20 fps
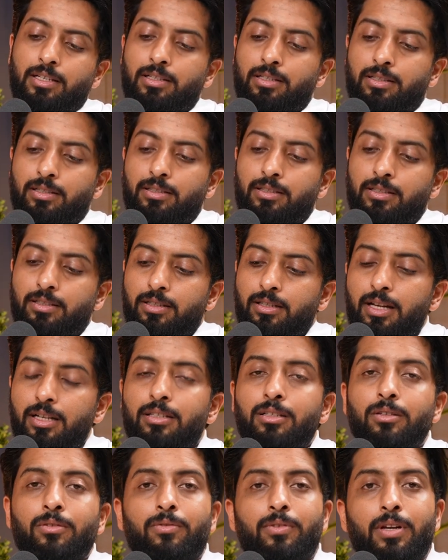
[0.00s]
is
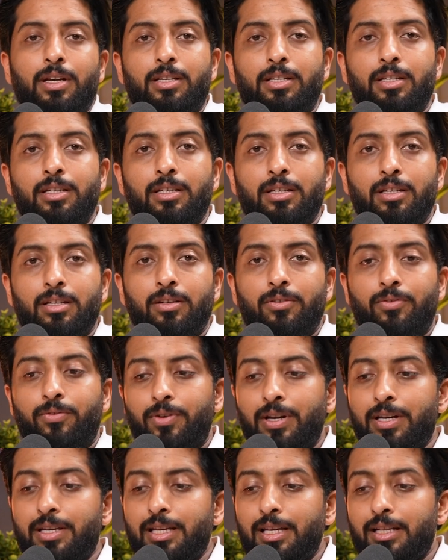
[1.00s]
it's a ready,
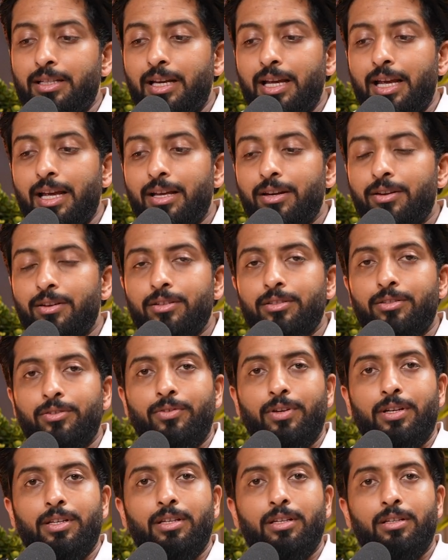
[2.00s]
the area
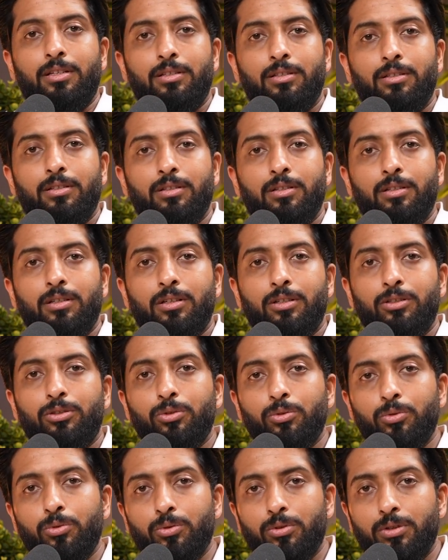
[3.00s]
is ready.
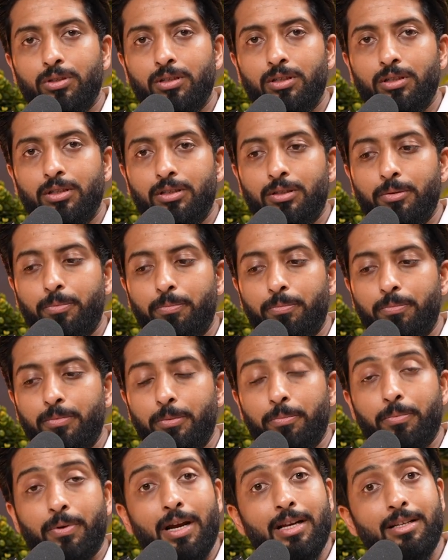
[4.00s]
So
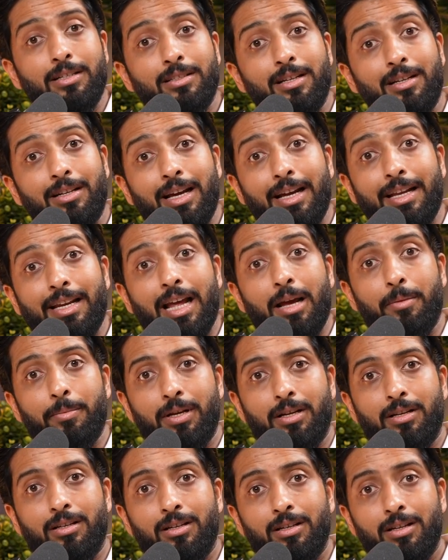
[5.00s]
the prices are
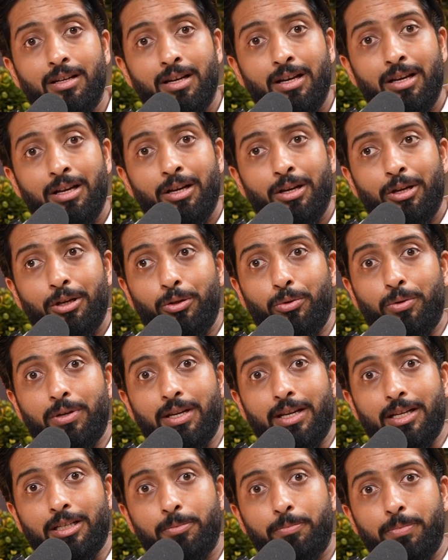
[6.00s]
dynamic. You
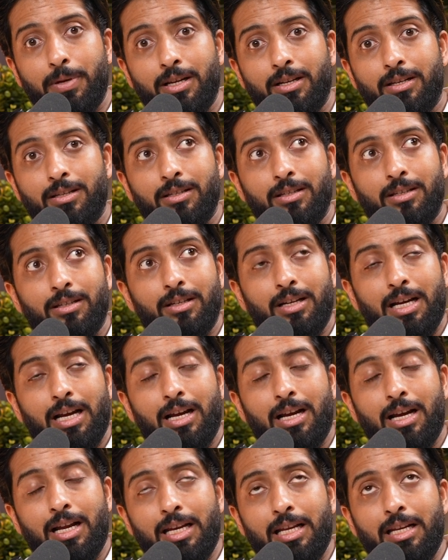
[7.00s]
can expect
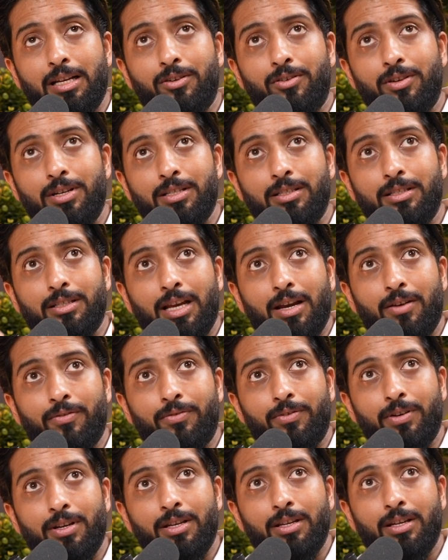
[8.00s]
an increase
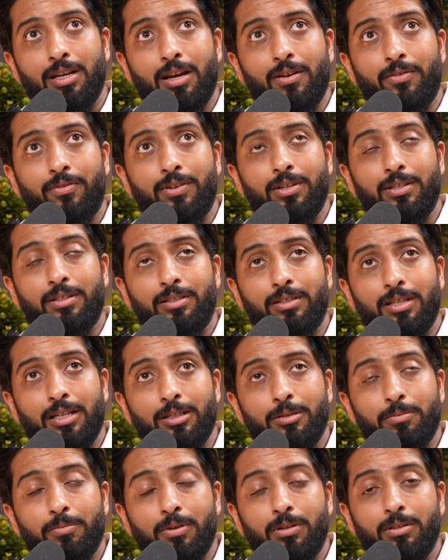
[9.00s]
every
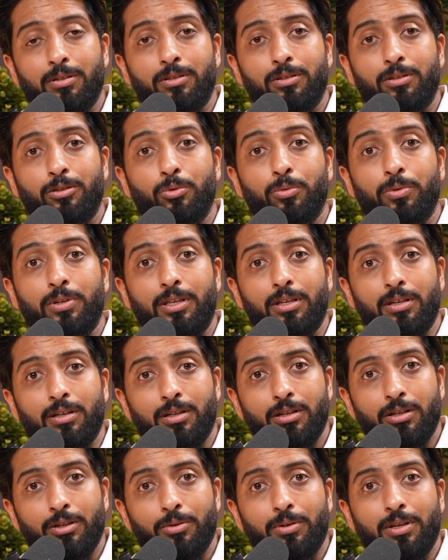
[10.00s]
6 months to a
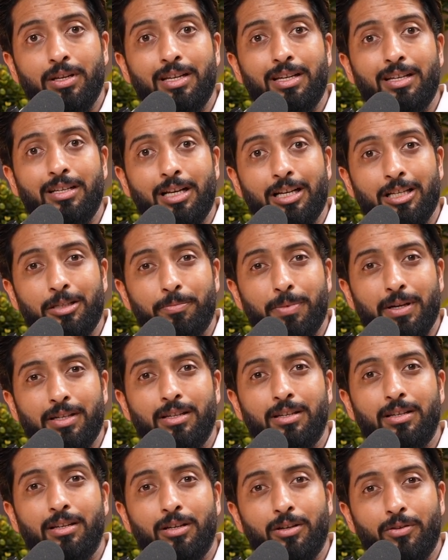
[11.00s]
year. You can
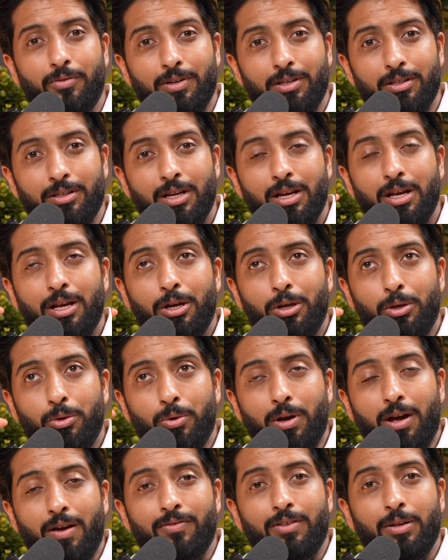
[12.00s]
expect an increase.
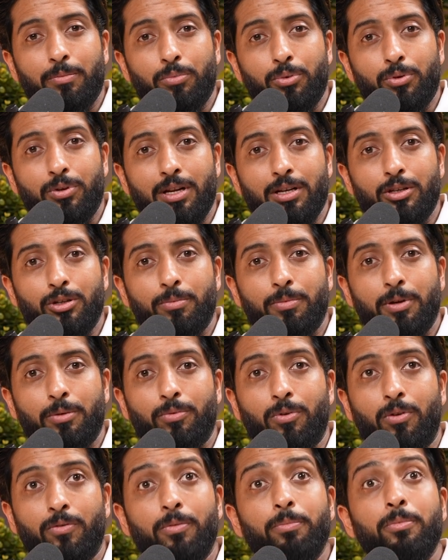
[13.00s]
You have that potential big
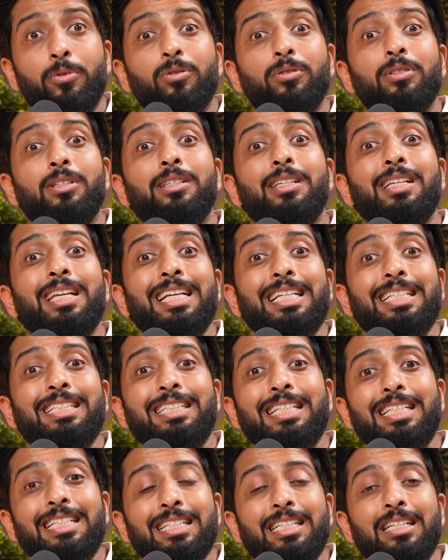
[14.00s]
profit because it's an
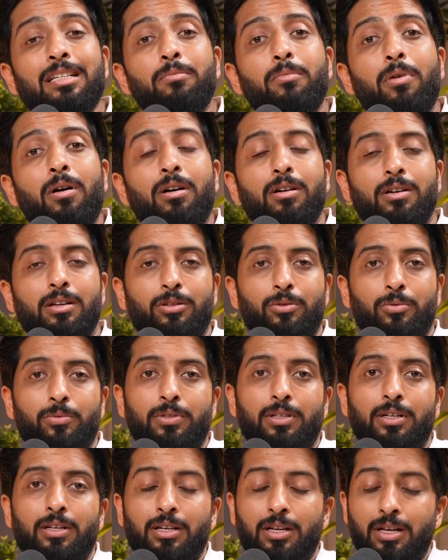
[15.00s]
existing market
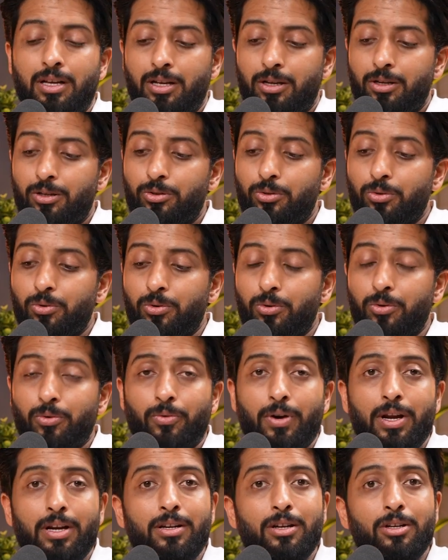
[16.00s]
over there. So
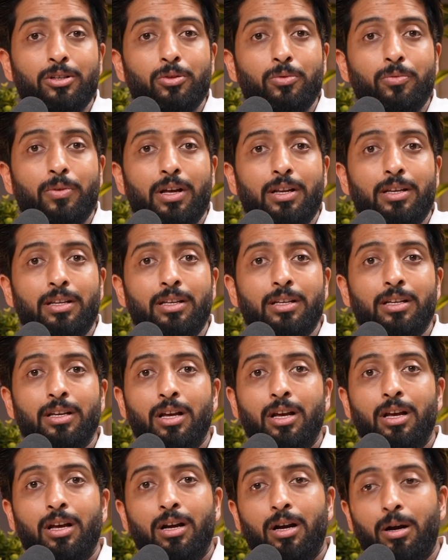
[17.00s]
right next to Valley,
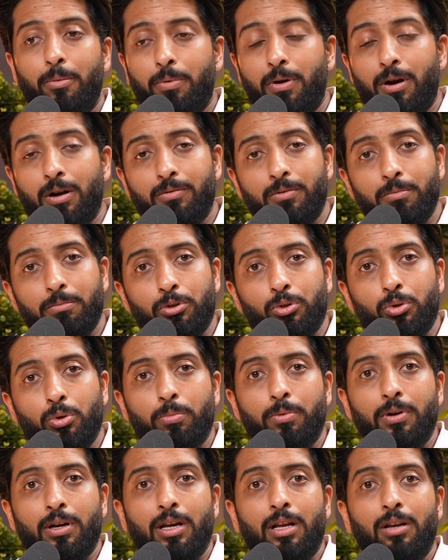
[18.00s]
apart from
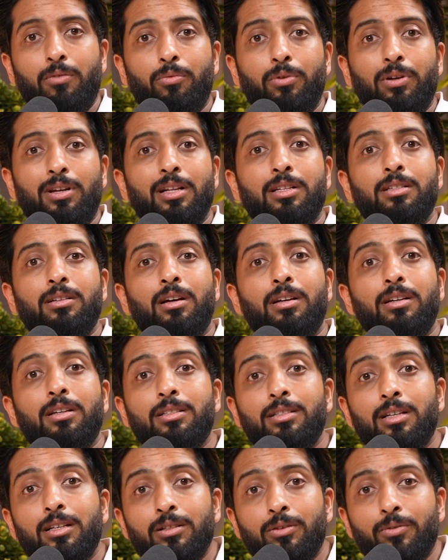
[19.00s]
Shoba, Elwood, let's
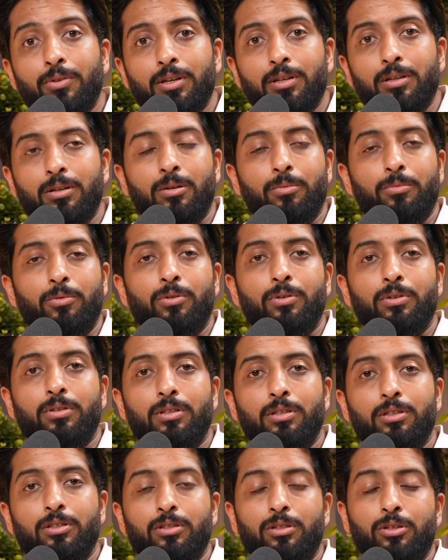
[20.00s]
understand the ready
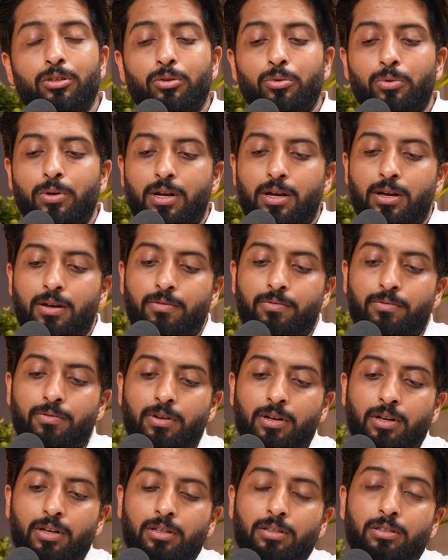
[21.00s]
communities. You have
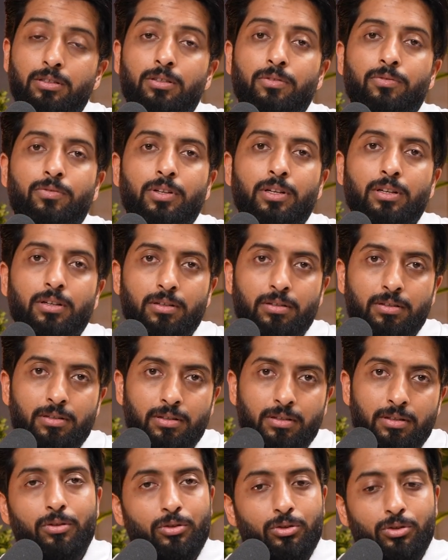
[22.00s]
the Villa,
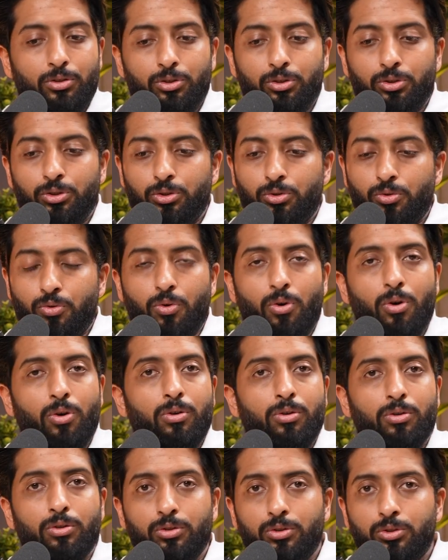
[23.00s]

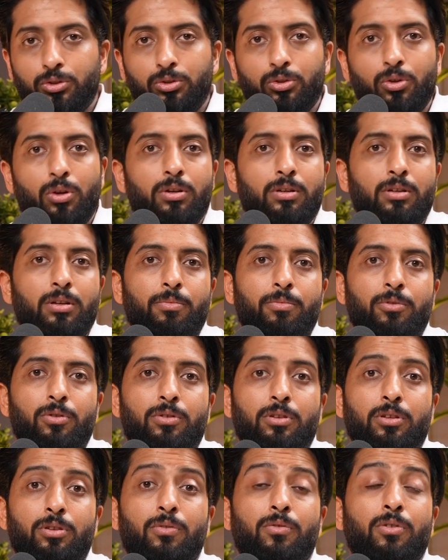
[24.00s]
strong, solid
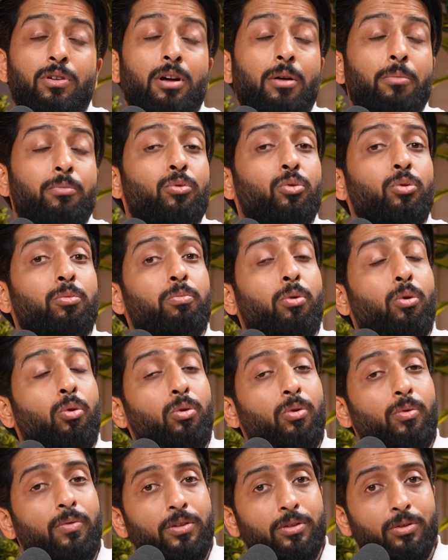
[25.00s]
community. You've got Haptur
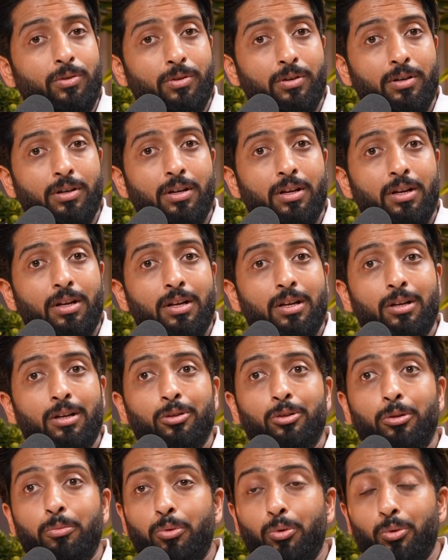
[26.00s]
Polo Resort.
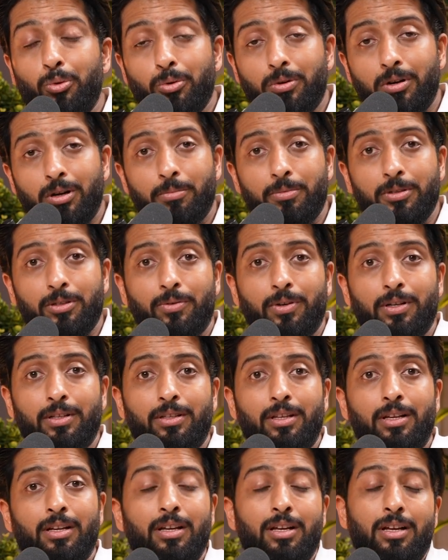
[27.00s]
The Polo Club is right
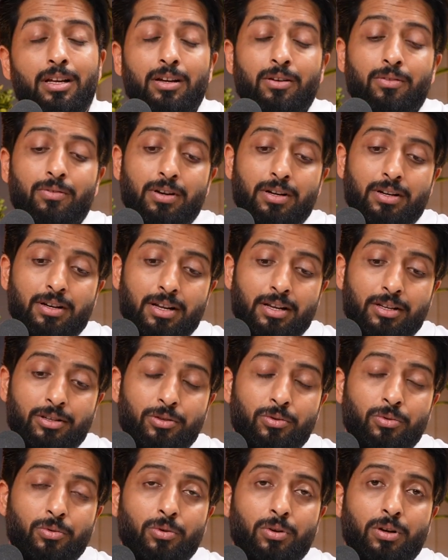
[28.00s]
there. Right
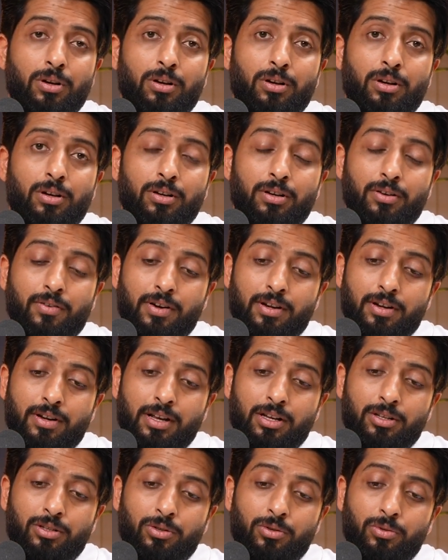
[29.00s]
next to
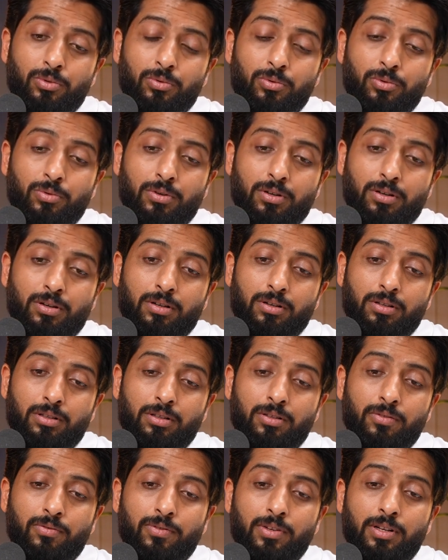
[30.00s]

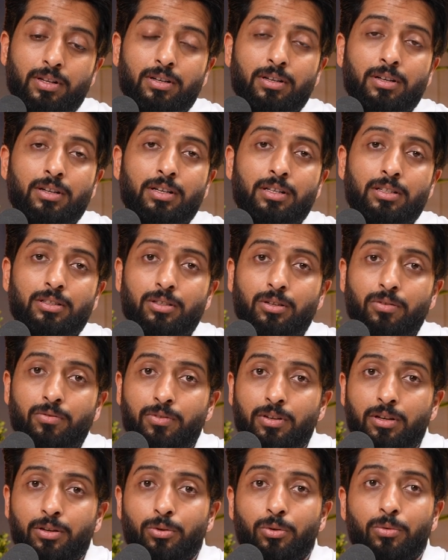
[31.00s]
the Villa is
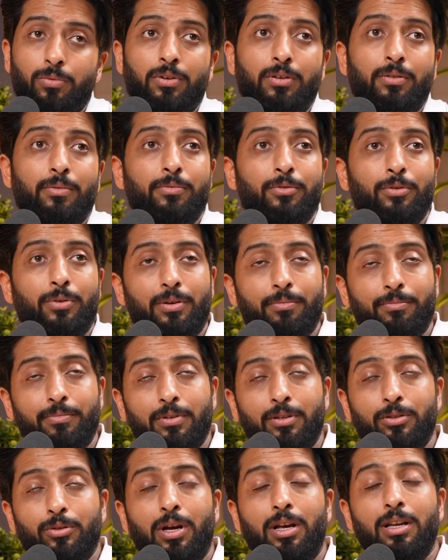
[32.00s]
Villanova.
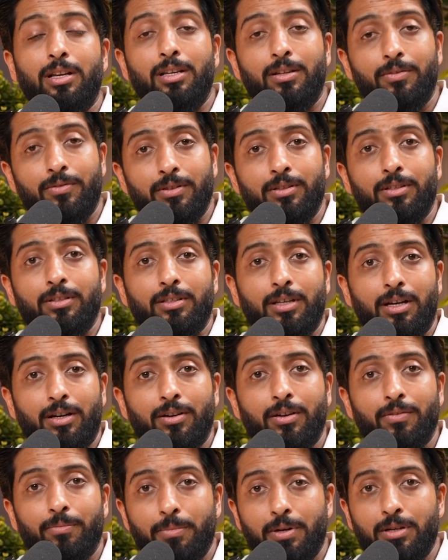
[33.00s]
So I live in this
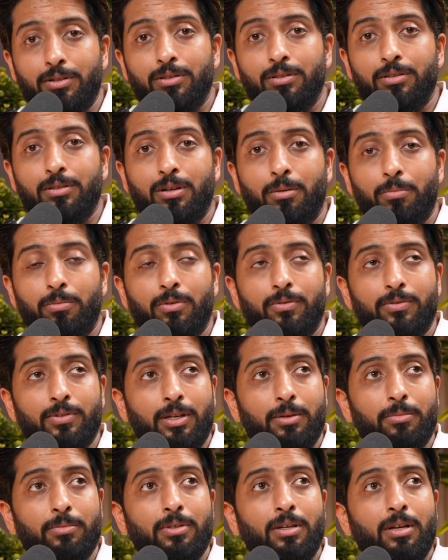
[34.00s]
area. I've mentioned this a couple of
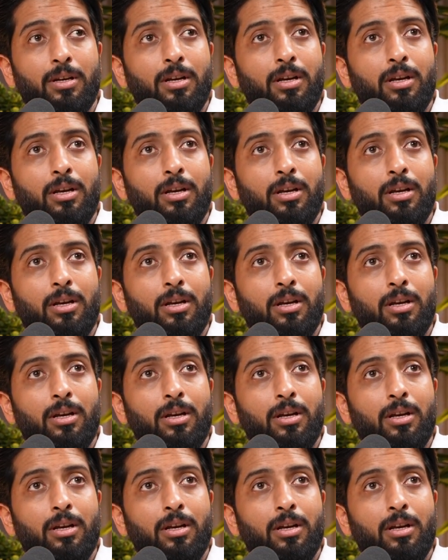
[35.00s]
times.